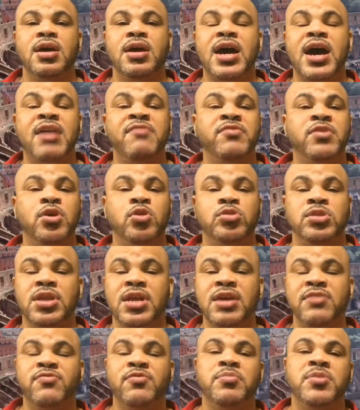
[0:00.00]
I've
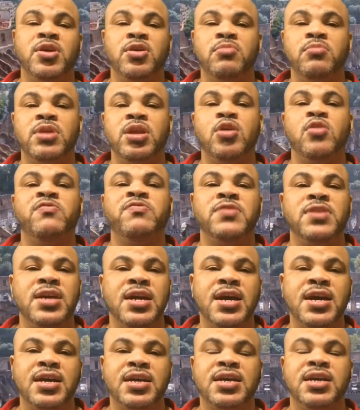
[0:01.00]
learned a lot from them, and
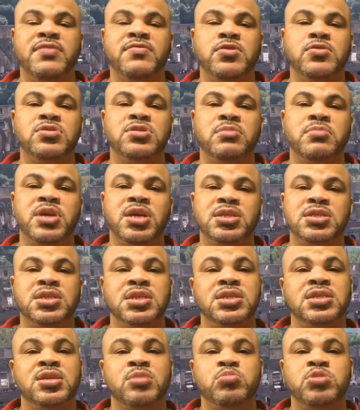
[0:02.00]
hopefully I can give you
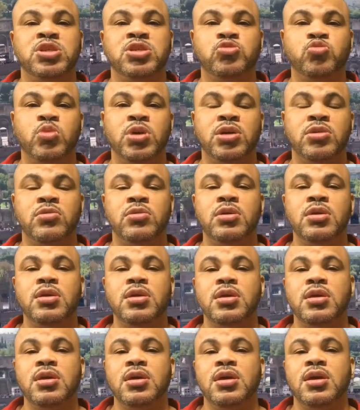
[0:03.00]
some hints and tips as
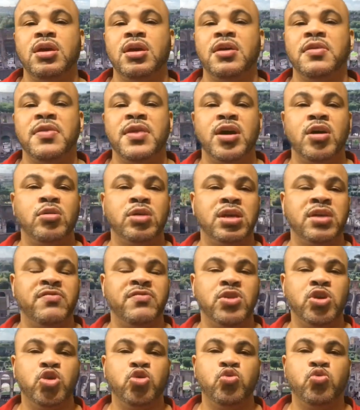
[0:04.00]
well.
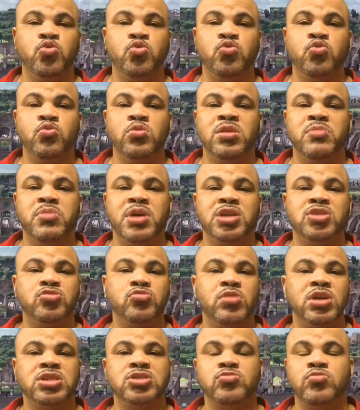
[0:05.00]
They'll give you the
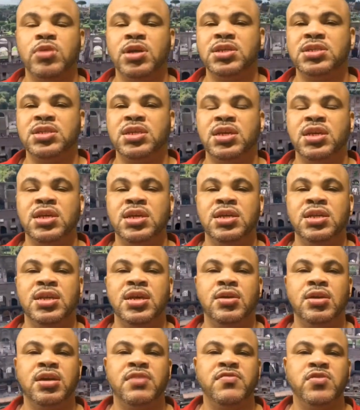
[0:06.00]
best restaurants to
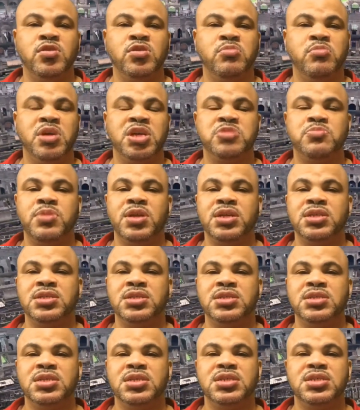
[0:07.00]
eat. They'll give you the best
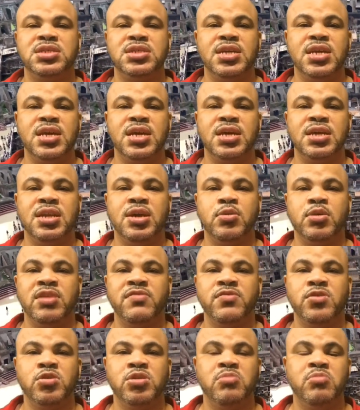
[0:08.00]
places to stay.
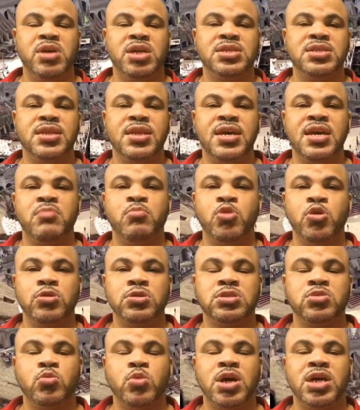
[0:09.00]
They'll give you the best
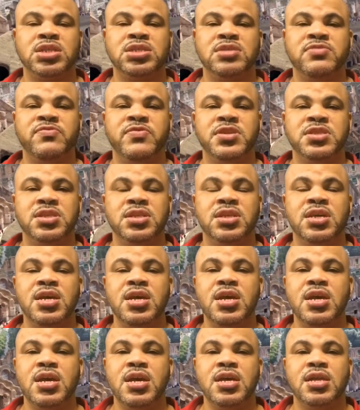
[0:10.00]
landmarks to watch and
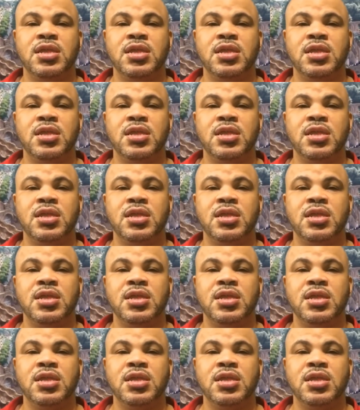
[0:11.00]
visit.